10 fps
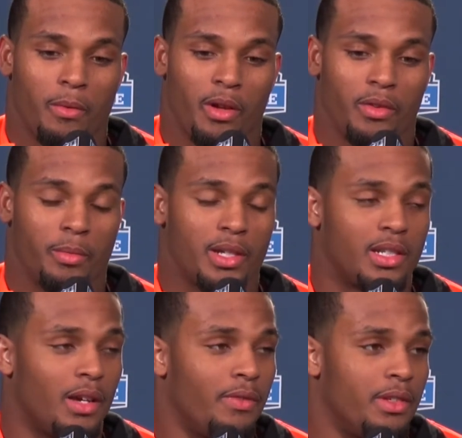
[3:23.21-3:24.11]
one of the
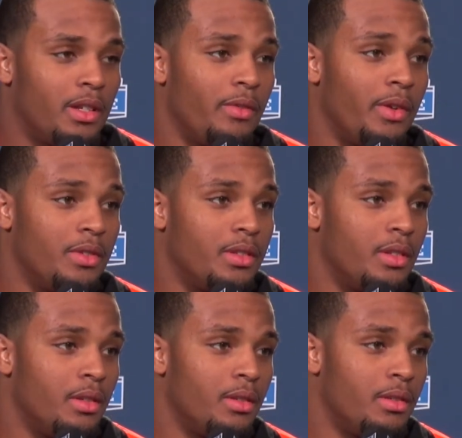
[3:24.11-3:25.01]
best athletes I've ever
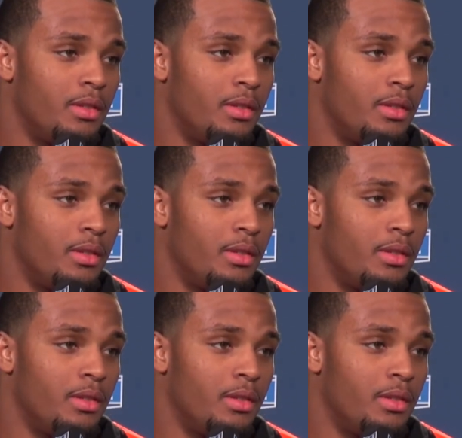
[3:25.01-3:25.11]
seen.